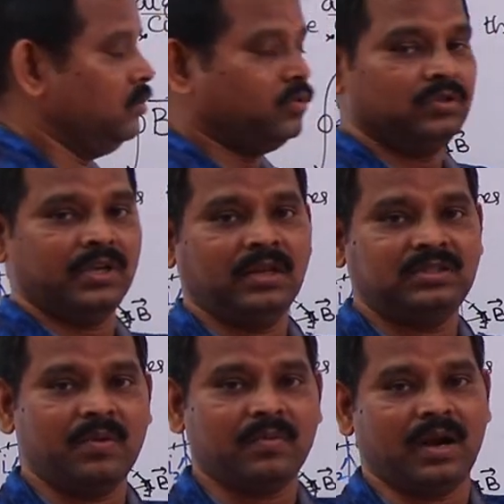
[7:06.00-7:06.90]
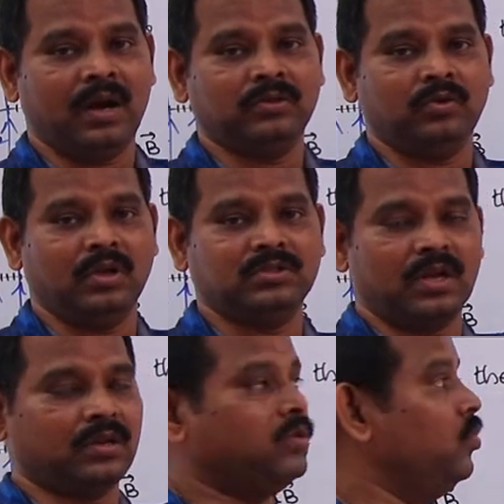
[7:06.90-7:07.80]
To send some current through a
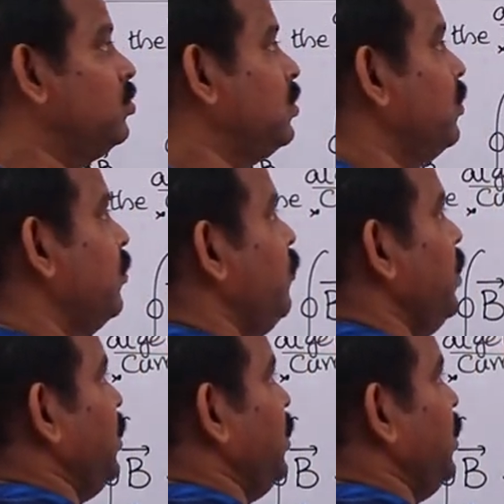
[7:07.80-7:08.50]
circuit, we